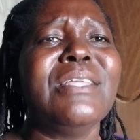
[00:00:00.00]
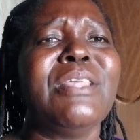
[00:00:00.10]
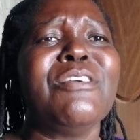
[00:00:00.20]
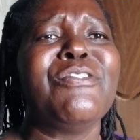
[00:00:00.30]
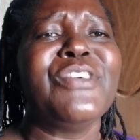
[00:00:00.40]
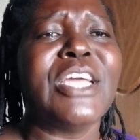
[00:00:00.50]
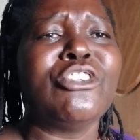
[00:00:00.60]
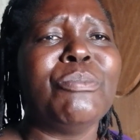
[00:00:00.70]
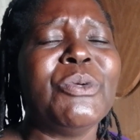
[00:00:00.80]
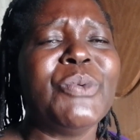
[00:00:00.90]
they fear
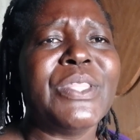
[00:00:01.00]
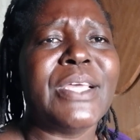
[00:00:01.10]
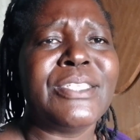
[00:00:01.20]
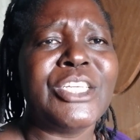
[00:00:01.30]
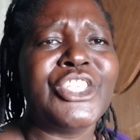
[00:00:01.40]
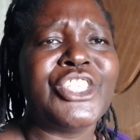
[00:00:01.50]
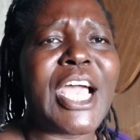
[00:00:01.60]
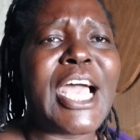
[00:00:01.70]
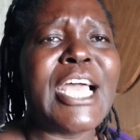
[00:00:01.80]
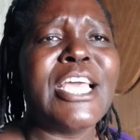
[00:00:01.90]
to be with the
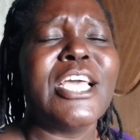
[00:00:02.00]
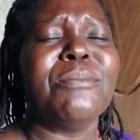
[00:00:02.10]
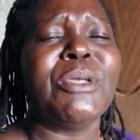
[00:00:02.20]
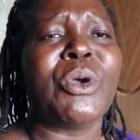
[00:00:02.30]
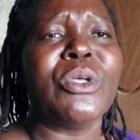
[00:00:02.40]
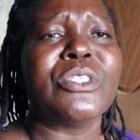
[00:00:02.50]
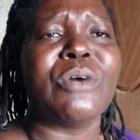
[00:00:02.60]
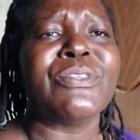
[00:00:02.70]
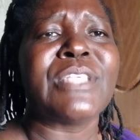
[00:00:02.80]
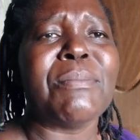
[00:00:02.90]
teacher because
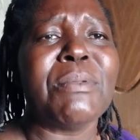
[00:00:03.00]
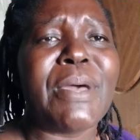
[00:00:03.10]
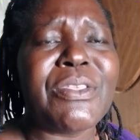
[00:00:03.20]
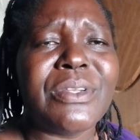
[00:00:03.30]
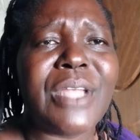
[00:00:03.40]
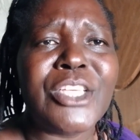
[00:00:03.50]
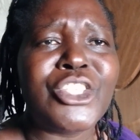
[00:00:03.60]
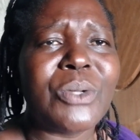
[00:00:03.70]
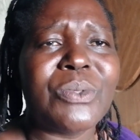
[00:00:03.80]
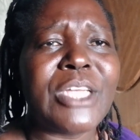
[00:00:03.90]
of some
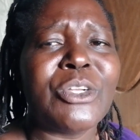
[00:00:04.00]
imagination that,